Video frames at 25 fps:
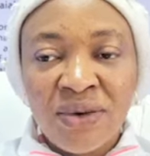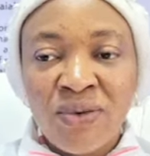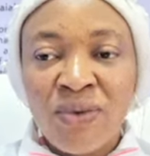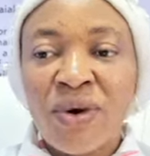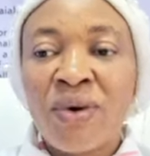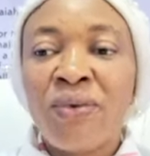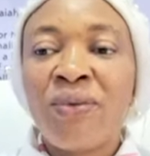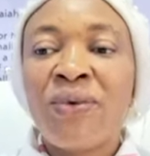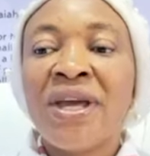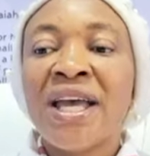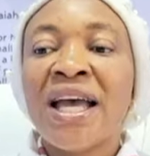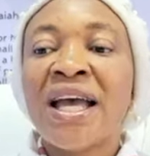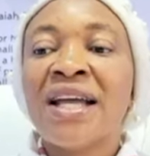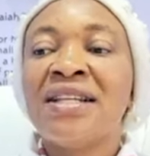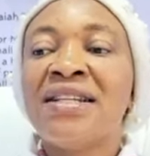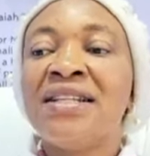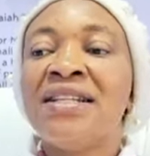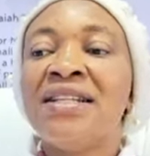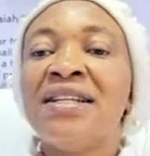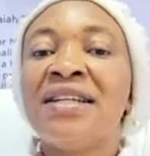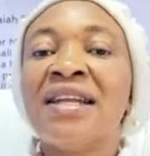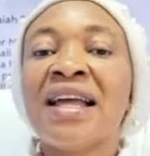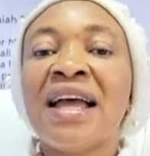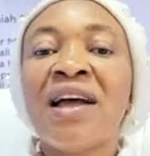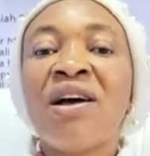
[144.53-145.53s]
when we are
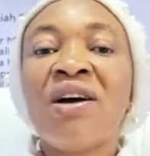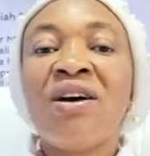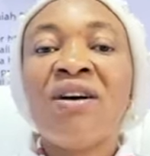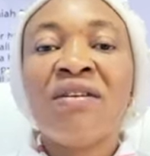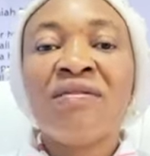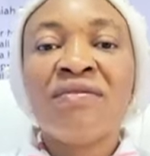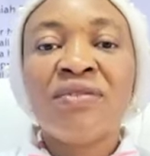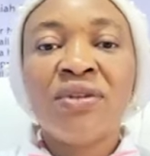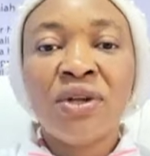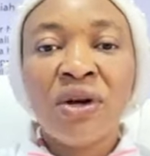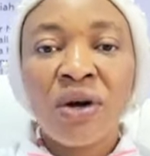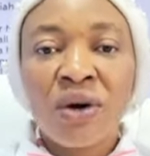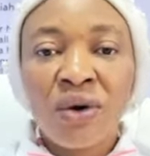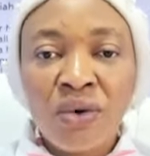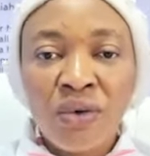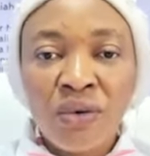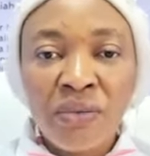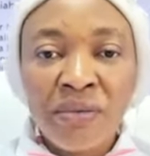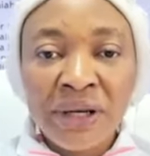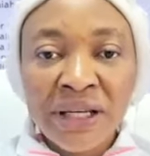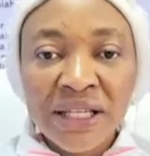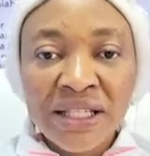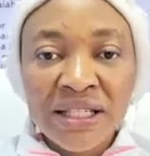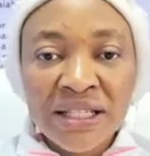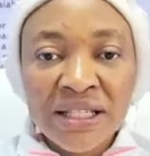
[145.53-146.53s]
denied of
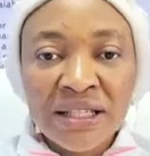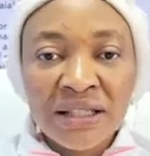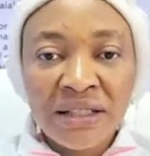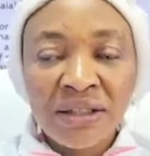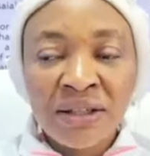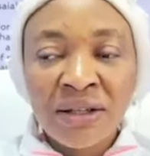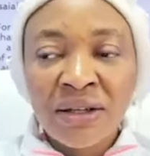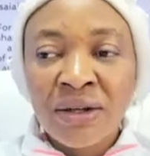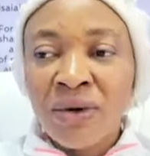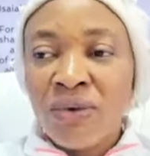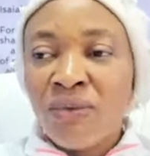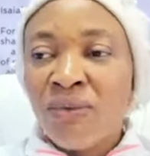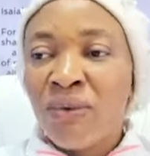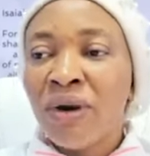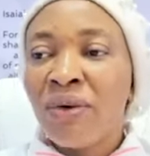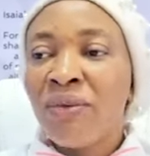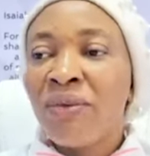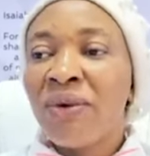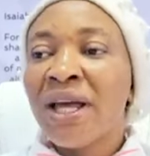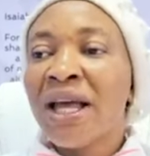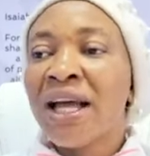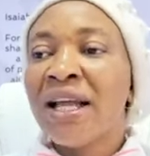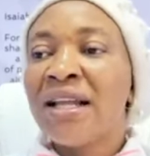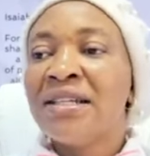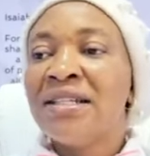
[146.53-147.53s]
documents, when
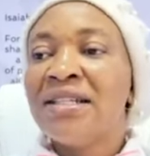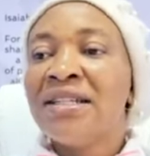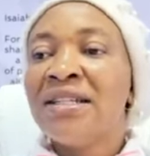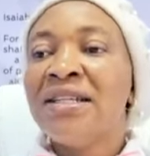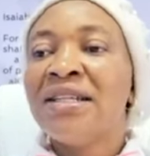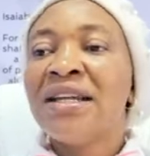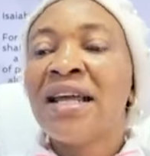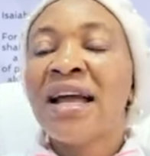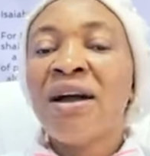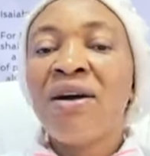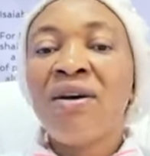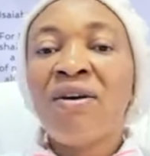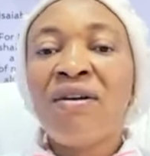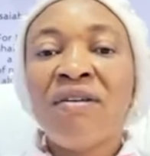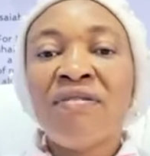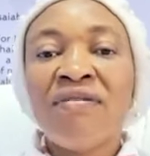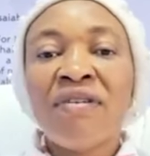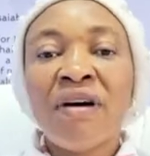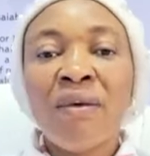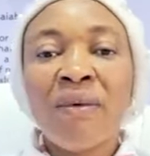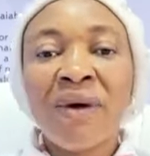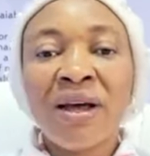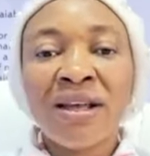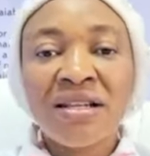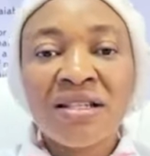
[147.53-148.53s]
we are denied
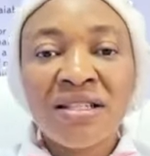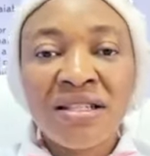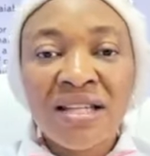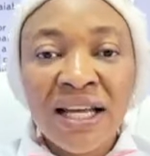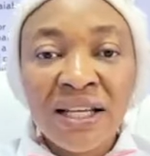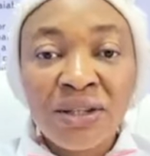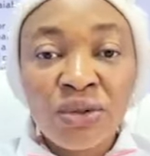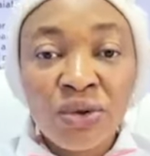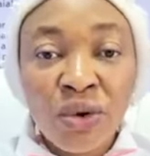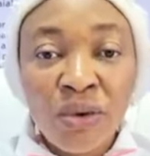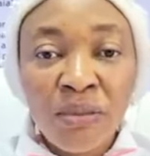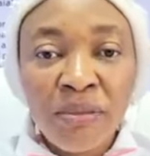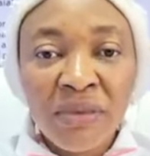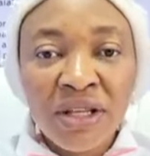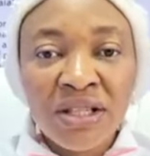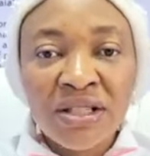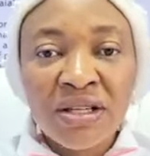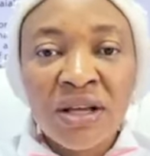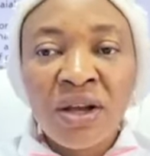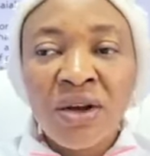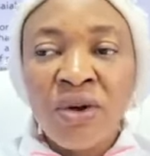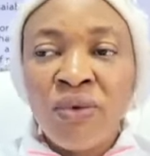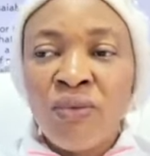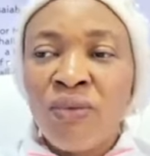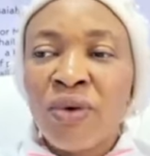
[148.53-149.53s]
of our
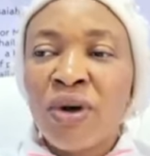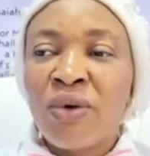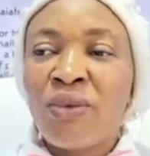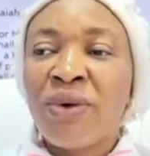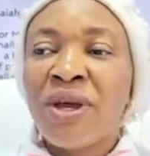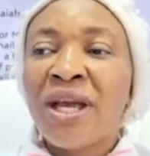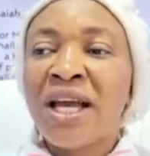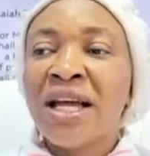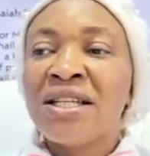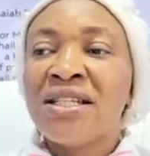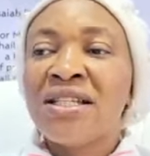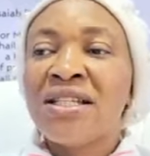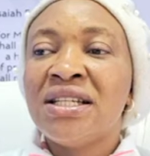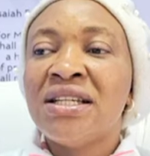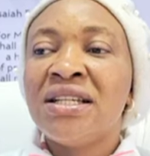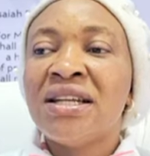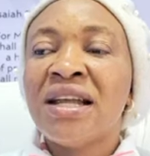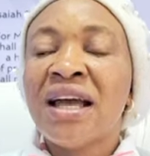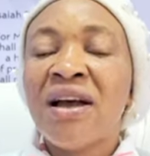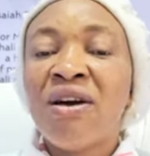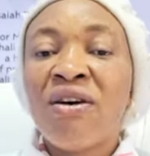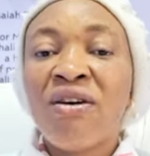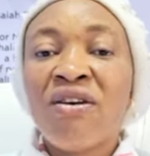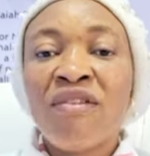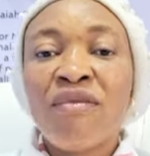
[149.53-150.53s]
settlement, when we are
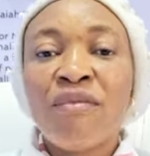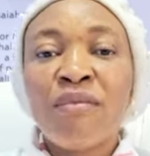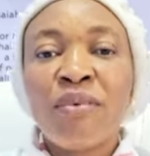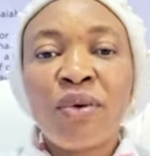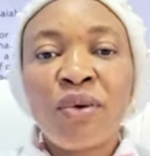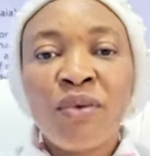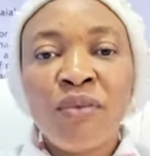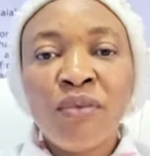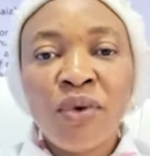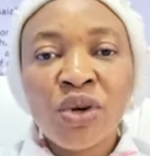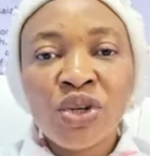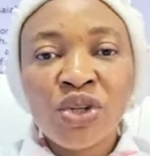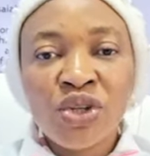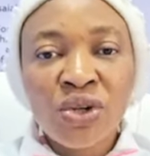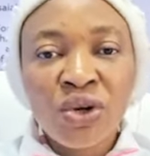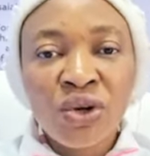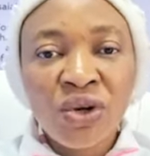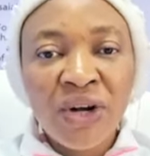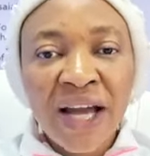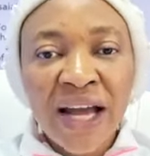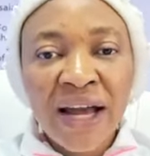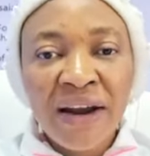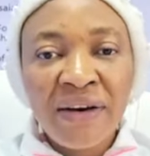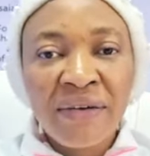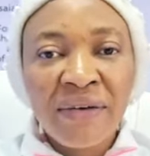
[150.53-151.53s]
denied of
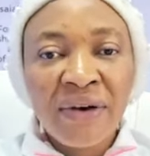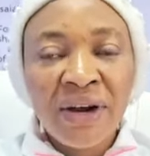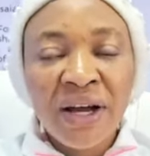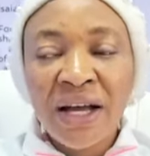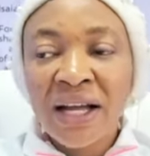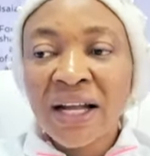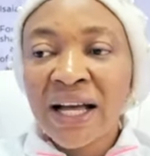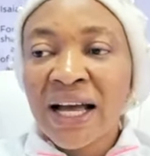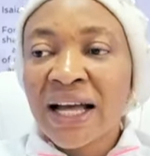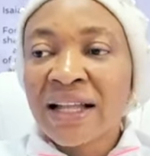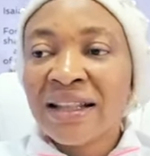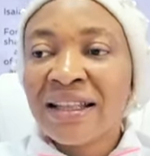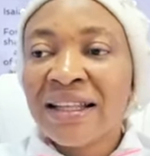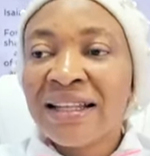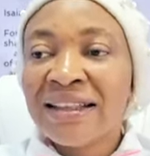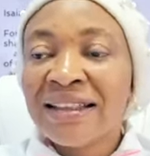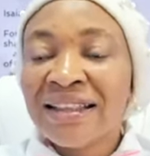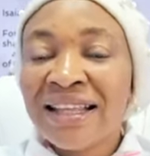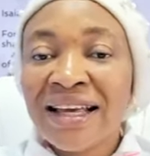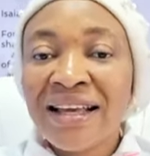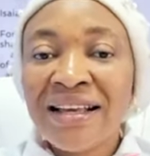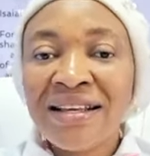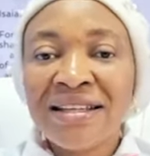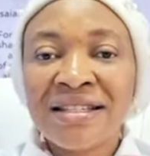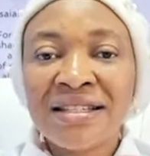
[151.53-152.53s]
promotion and the
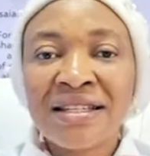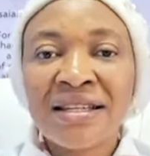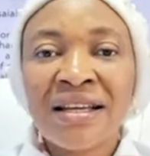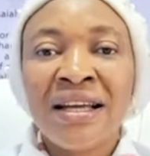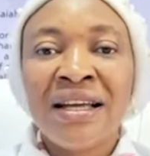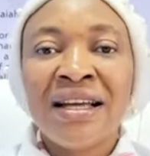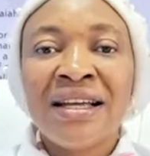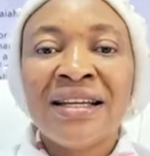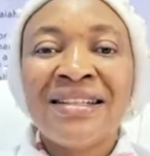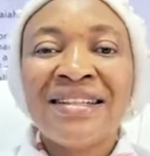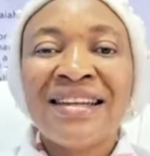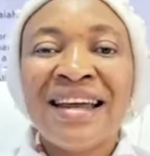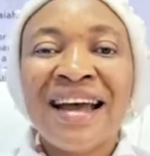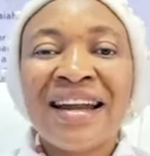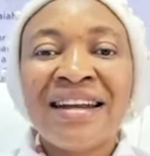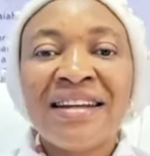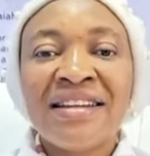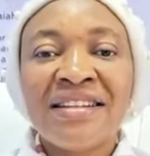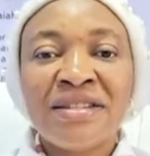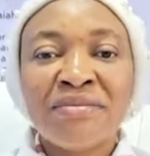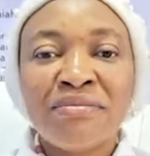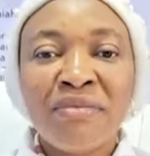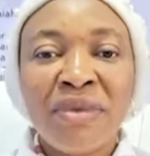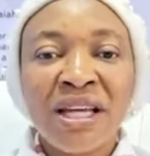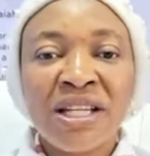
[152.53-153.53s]
things that
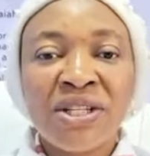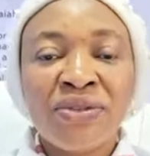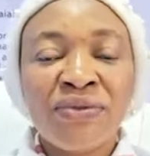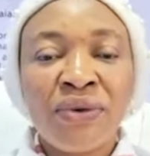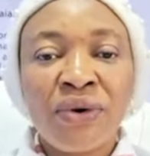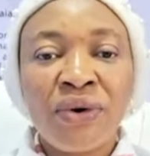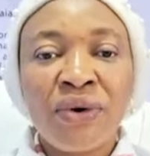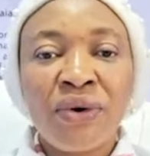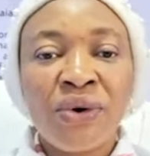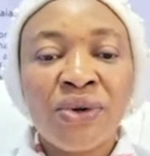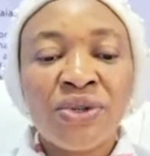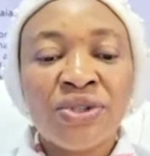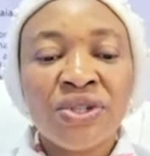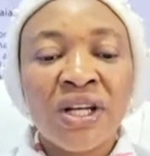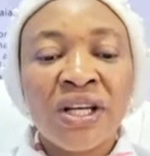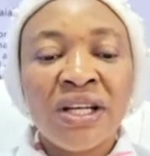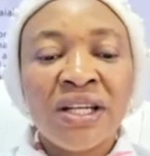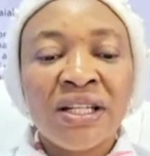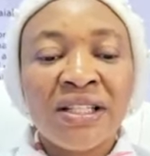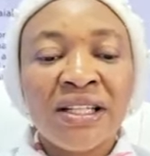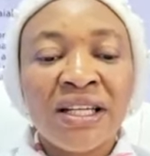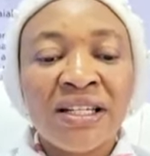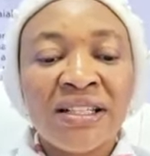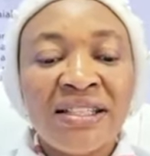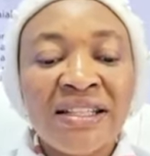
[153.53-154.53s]
is meant for us,
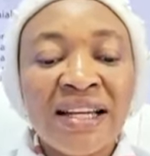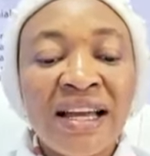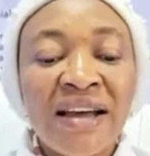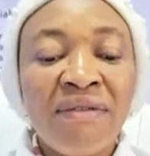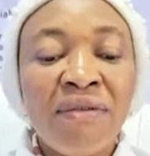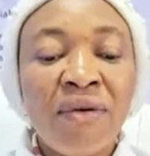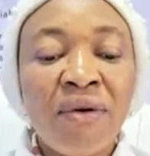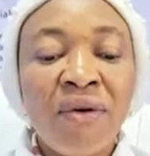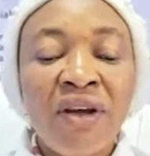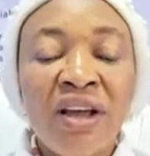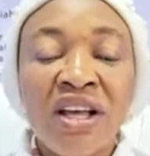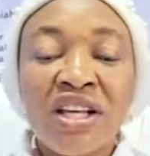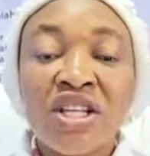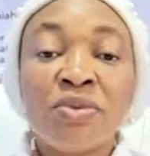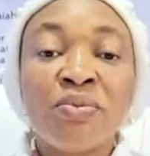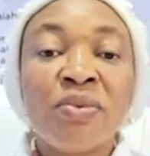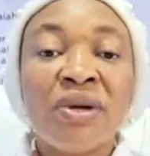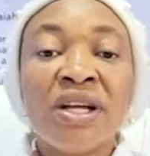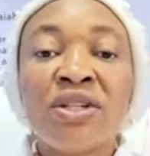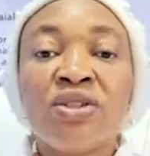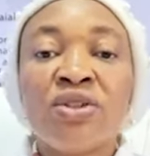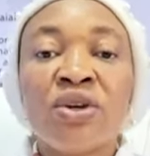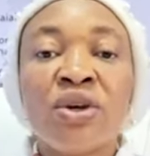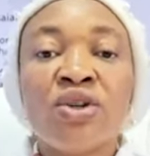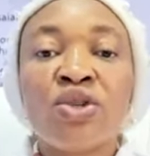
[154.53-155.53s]
the devil
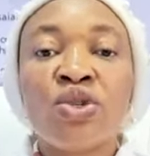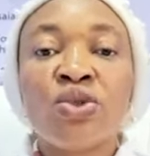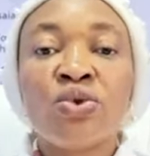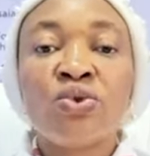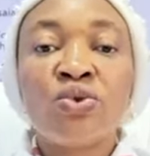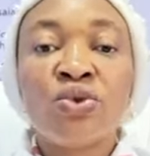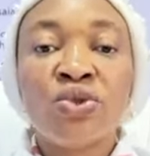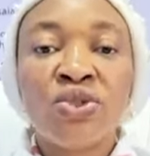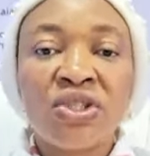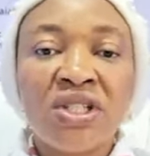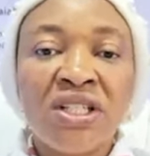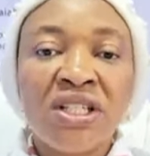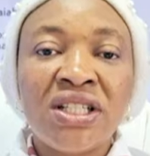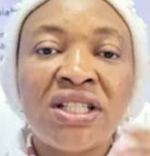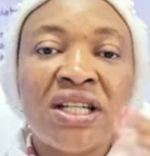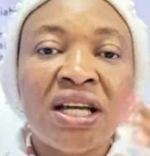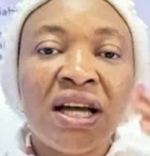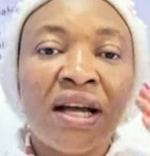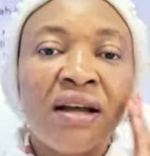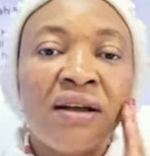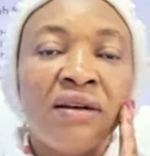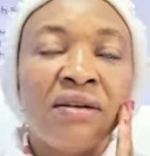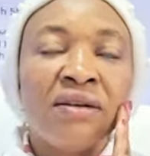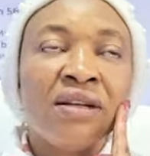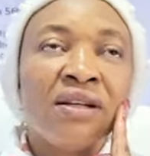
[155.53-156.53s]
expects us to sit
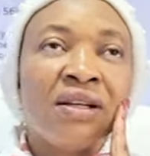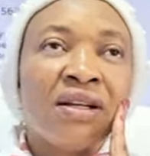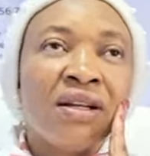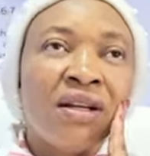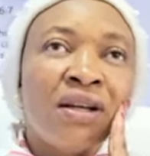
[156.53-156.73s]
down,